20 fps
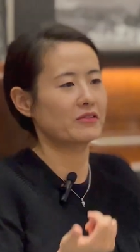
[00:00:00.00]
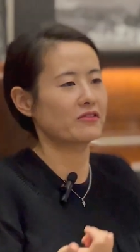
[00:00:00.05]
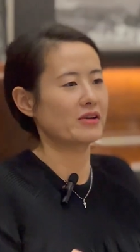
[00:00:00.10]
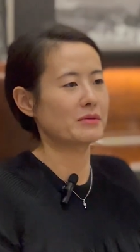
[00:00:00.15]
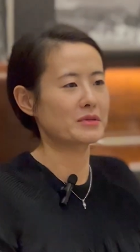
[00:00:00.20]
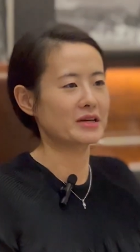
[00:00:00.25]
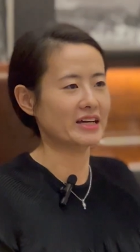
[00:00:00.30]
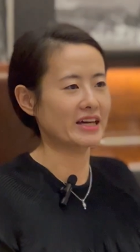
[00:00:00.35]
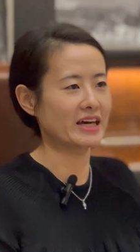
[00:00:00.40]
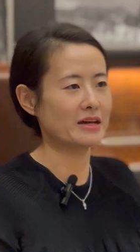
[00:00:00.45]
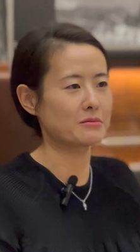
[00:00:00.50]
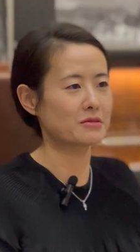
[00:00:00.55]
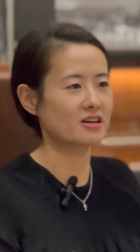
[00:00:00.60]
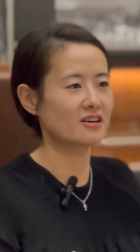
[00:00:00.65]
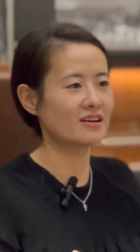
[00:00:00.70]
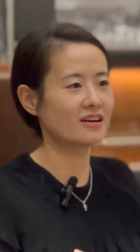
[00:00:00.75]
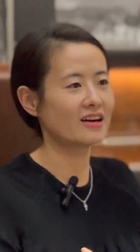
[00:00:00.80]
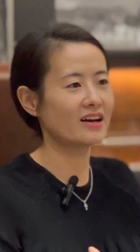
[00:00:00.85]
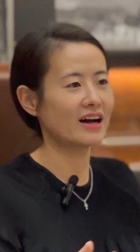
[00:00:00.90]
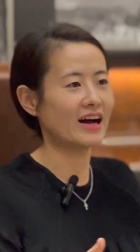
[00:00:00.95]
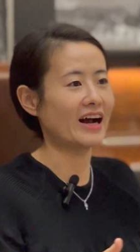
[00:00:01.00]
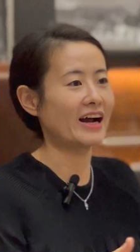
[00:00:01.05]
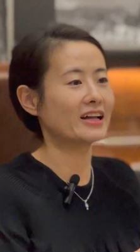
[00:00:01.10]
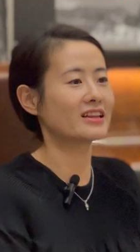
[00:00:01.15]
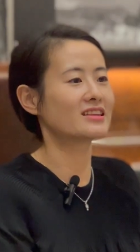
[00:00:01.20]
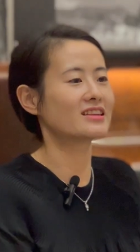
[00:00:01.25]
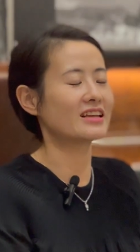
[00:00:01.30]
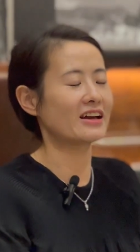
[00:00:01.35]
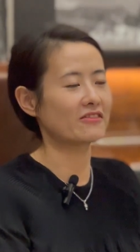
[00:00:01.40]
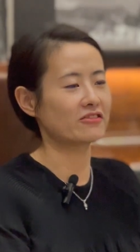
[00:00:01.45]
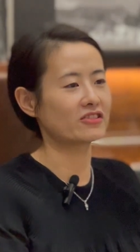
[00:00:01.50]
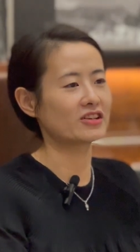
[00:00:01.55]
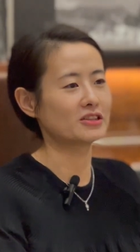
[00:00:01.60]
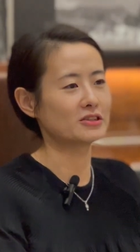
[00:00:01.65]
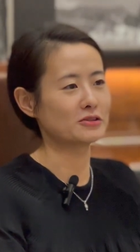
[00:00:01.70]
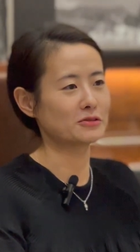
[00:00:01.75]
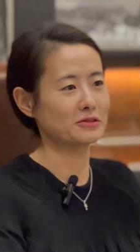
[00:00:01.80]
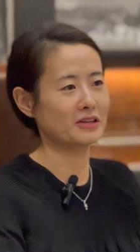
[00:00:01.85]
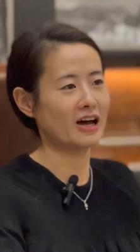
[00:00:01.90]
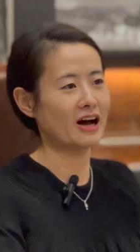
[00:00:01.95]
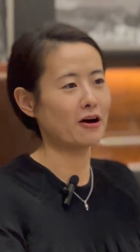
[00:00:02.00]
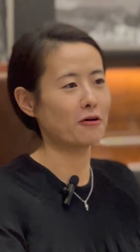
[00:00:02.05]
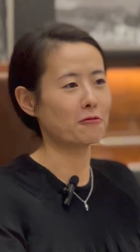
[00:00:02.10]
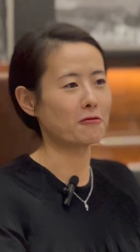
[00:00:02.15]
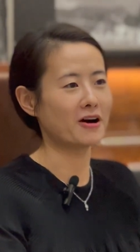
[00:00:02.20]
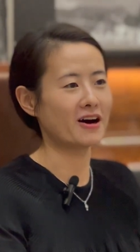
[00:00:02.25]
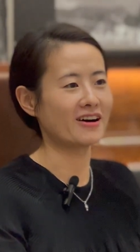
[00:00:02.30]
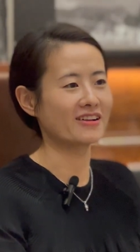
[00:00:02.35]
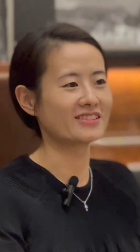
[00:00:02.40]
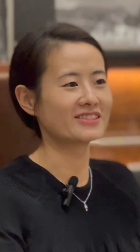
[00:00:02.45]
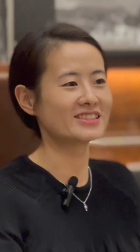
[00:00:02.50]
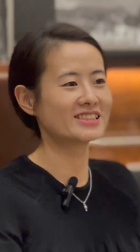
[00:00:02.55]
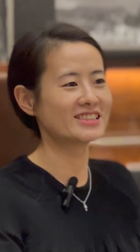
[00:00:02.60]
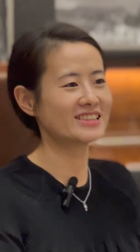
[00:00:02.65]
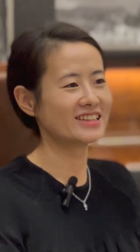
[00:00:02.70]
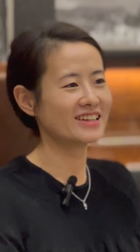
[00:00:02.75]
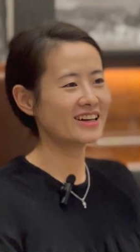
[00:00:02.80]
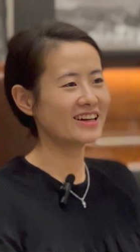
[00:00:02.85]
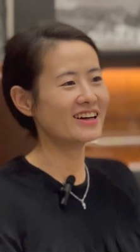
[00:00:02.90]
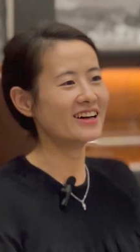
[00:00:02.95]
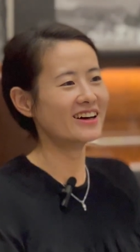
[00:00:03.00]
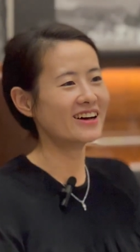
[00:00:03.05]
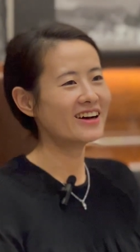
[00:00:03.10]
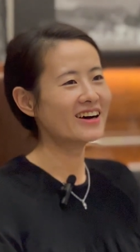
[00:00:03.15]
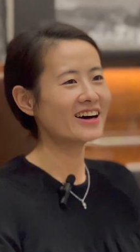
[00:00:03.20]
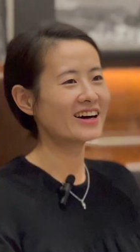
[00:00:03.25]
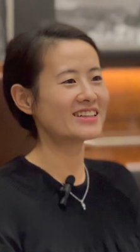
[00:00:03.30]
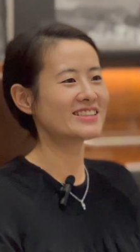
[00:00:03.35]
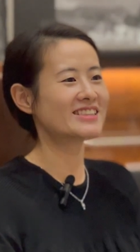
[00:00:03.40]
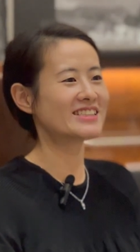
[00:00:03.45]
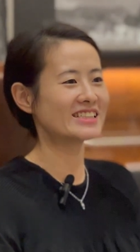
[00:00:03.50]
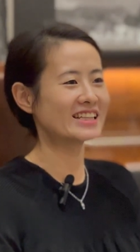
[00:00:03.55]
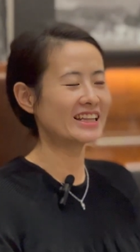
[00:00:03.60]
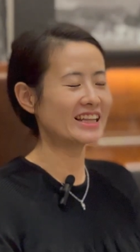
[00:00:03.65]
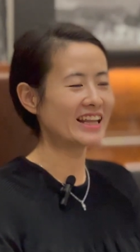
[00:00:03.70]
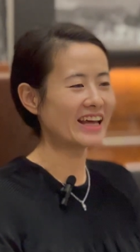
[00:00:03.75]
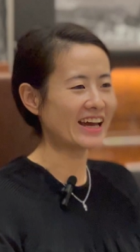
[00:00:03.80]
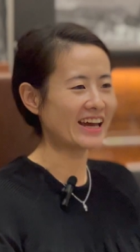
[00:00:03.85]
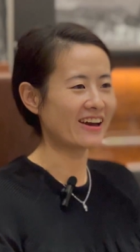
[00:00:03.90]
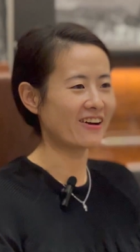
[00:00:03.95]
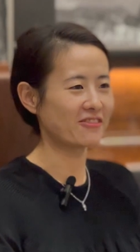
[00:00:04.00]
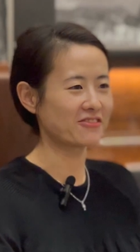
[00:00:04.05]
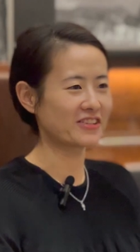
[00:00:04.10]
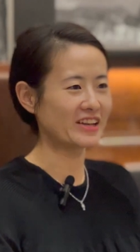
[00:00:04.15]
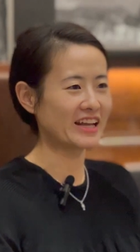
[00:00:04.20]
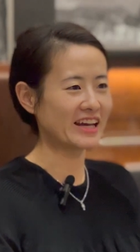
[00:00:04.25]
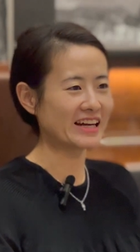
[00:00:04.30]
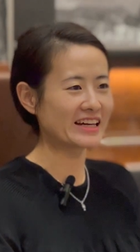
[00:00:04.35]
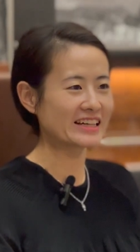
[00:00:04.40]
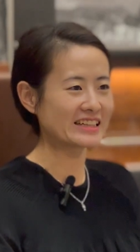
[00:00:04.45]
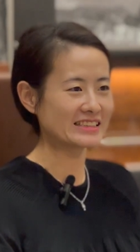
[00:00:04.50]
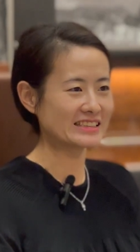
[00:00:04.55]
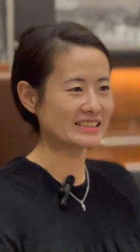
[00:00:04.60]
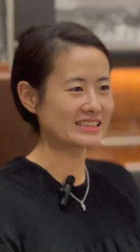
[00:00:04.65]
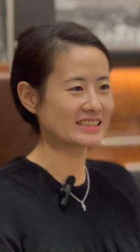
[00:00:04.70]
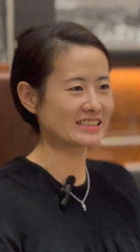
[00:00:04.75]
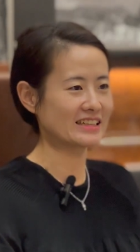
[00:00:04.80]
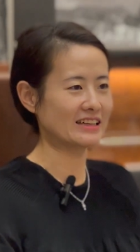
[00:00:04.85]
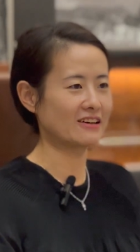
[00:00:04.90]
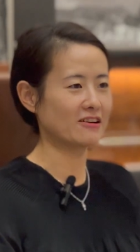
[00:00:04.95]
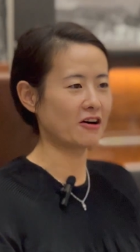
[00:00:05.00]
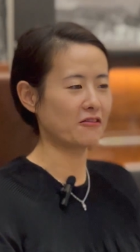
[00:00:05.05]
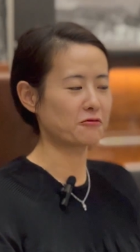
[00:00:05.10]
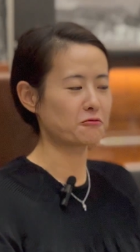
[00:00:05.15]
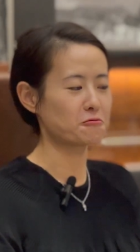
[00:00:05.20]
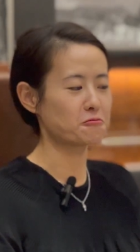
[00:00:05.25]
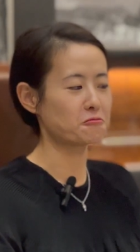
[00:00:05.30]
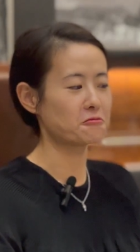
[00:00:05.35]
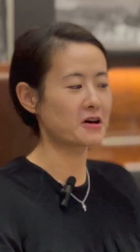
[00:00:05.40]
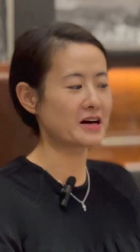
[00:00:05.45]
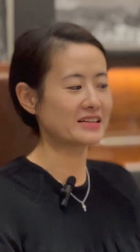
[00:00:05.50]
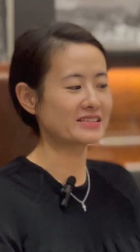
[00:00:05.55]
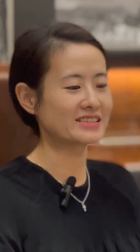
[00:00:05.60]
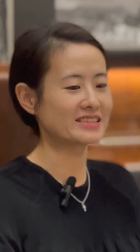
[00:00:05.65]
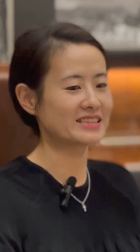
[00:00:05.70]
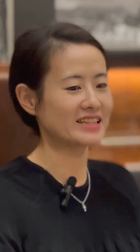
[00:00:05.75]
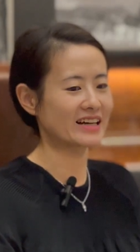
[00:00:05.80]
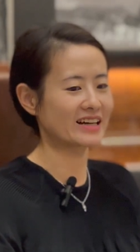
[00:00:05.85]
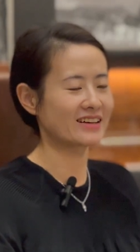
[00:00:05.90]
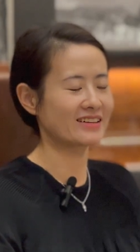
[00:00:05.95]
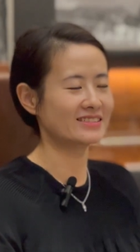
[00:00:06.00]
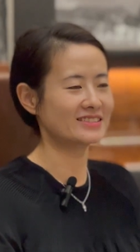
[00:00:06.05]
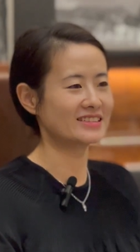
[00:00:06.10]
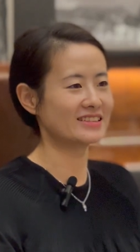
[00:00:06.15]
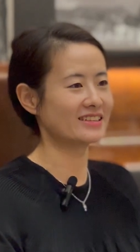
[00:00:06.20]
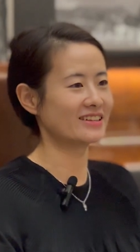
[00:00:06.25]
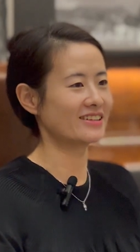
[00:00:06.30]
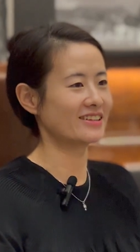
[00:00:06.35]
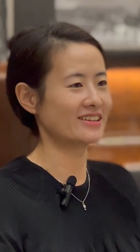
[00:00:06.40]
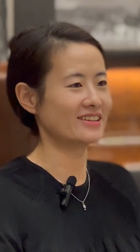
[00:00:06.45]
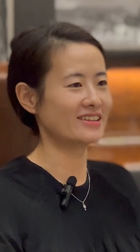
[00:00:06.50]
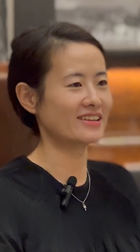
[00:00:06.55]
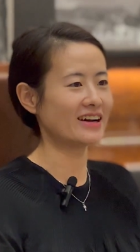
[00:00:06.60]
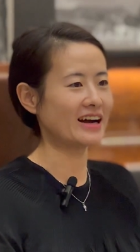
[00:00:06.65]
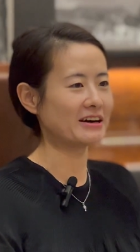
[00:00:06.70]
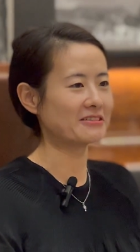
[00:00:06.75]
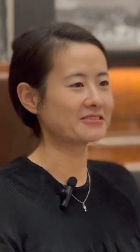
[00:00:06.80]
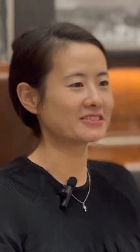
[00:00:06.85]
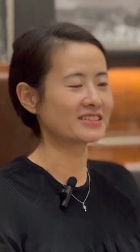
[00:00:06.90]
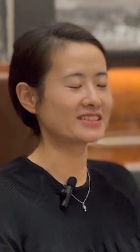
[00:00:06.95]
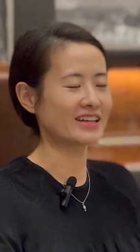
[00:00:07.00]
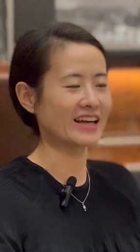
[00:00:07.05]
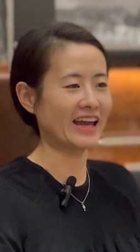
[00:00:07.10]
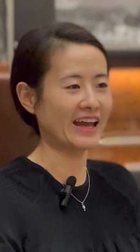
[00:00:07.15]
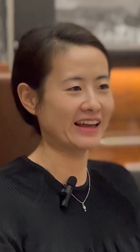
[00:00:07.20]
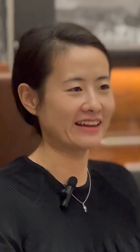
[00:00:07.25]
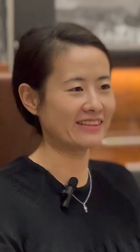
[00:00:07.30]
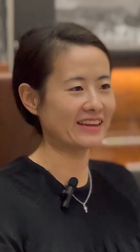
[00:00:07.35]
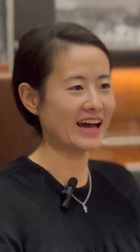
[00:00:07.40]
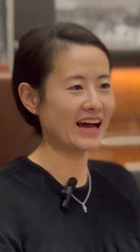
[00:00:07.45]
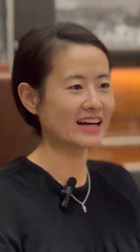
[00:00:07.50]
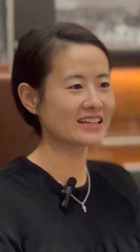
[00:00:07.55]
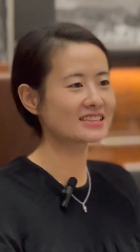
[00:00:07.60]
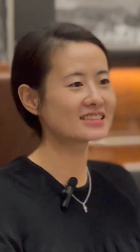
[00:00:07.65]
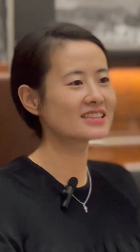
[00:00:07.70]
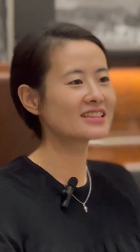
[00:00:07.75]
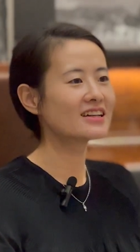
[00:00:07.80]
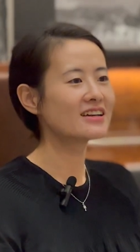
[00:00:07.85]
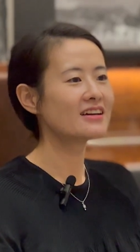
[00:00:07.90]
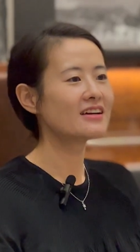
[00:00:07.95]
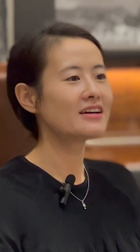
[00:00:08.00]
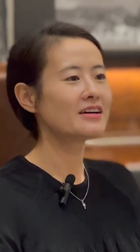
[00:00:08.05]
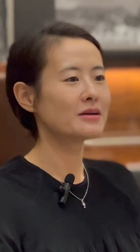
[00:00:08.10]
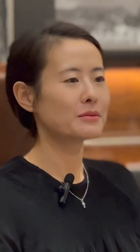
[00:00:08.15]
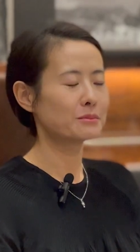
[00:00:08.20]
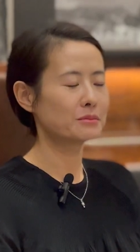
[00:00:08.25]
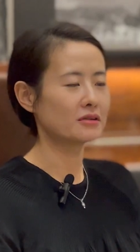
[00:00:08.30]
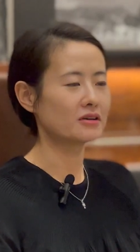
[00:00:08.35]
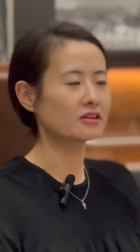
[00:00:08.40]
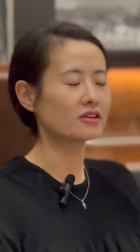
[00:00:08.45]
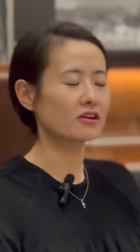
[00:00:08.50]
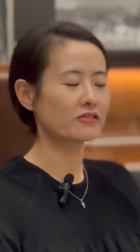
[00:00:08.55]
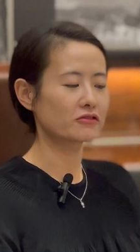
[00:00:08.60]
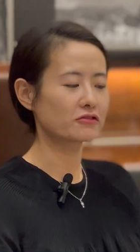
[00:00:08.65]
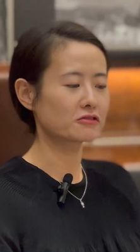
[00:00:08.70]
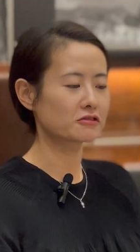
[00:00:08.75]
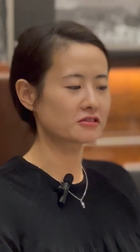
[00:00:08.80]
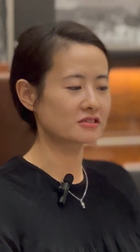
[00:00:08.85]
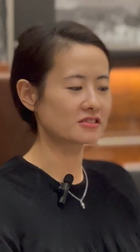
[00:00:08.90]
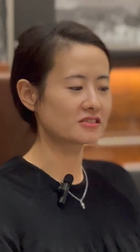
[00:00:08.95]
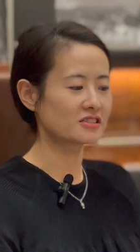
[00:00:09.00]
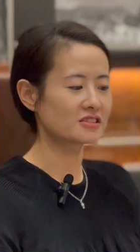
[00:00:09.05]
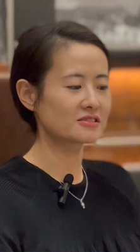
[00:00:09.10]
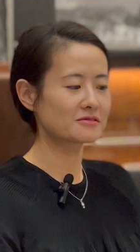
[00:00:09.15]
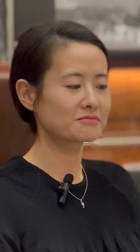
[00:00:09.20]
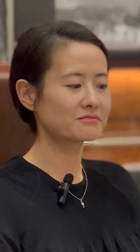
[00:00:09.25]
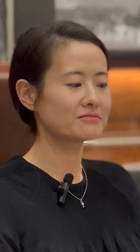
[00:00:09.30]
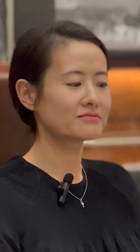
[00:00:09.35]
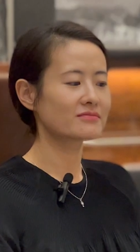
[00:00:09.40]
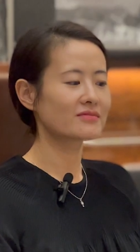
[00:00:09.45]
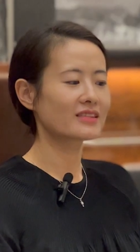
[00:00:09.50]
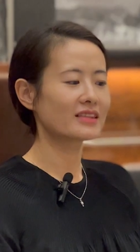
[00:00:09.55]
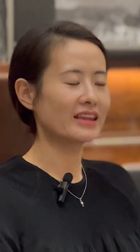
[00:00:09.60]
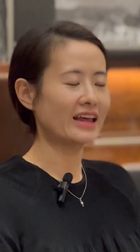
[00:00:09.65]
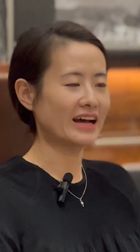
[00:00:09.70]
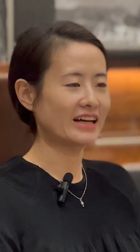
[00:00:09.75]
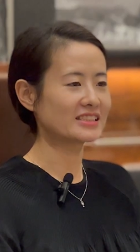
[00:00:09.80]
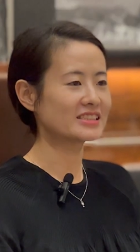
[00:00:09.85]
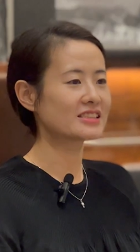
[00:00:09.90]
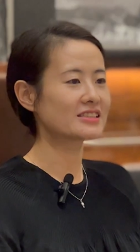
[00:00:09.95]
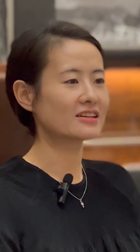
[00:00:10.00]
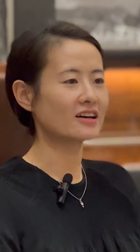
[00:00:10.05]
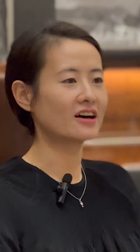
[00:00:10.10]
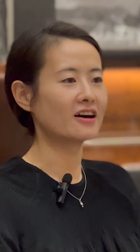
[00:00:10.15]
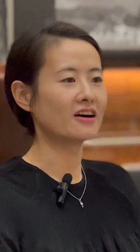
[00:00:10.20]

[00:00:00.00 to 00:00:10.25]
if I'm a gamer, I definitely do not want a delay of latency of 1 second there. I would hate that. But of course, that's